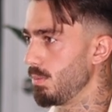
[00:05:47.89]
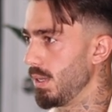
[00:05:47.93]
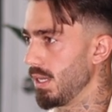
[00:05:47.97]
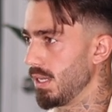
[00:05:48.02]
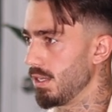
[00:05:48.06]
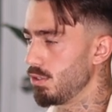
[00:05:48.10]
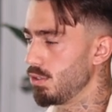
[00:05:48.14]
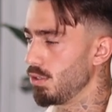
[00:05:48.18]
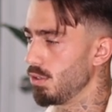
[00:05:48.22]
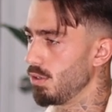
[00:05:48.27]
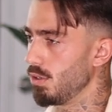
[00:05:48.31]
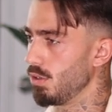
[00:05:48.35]

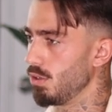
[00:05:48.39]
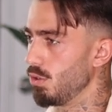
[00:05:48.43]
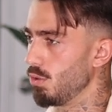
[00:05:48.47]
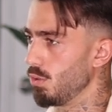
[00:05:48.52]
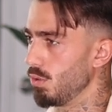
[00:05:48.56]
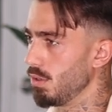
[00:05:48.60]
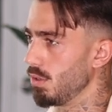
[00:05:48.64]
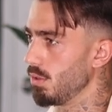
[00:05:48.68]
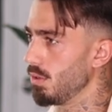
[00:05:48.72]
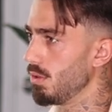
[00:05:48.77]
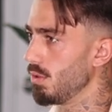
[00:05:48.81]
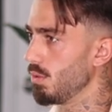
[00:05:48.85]
making sure they're
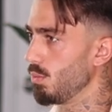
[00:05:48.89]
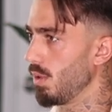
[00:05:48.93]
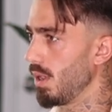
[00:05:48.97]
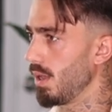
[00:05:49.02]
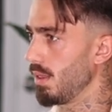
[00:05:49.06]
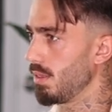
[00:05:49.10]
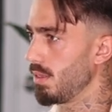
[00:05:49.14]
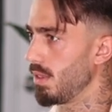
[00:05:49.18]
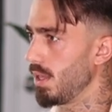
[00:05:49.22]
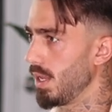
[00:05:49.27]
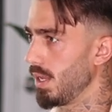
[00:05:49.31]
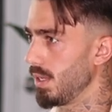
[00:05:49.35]
doing the
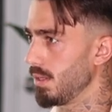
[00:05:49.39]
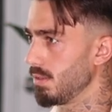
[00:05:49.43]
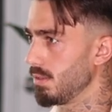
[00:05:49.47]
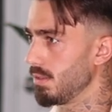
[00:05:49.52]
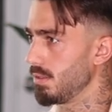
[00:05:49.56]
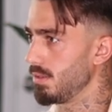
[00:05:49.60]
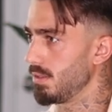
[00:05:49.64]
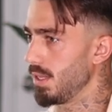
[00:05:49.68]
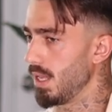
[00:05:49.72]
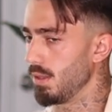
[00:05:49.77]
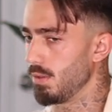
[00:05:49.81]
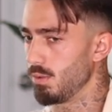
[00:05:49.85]
right
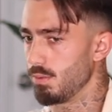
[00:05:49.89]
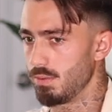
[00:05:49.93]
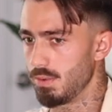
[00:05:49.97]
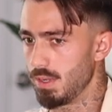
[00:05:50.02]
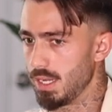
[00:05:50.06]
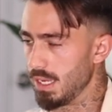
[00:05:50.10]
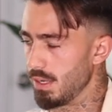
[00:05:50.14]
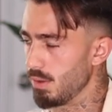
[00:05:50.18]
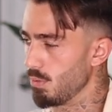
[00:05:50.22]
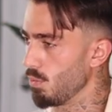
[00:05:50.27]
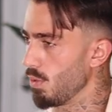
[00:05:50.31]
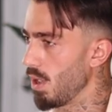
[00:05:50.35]
things,
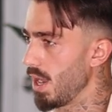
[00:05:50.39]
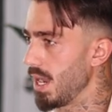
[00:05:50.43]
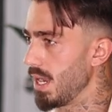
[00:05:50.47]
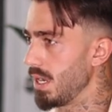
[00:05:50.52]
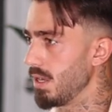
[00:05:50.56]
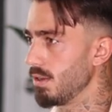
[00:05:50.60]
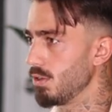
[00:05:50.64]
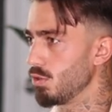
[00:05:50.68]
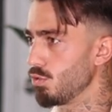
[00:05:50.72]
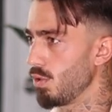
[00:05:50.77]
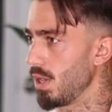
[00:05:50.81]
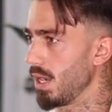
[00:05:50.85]
eating
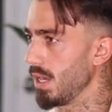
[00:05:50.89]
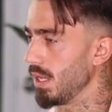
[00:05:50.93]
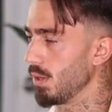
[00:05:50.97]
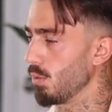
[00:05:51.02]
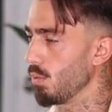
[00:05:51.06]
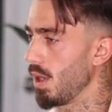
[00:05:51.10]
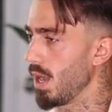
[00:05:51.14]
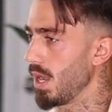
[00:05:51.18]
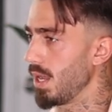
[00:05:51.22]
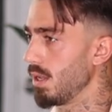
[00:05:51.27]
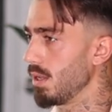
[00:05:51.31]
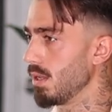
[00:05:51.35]
right, training
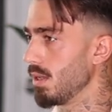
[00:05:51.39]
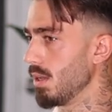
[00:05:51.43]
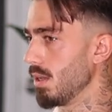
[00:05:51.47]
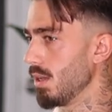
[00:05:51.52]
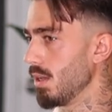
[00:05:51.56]
right.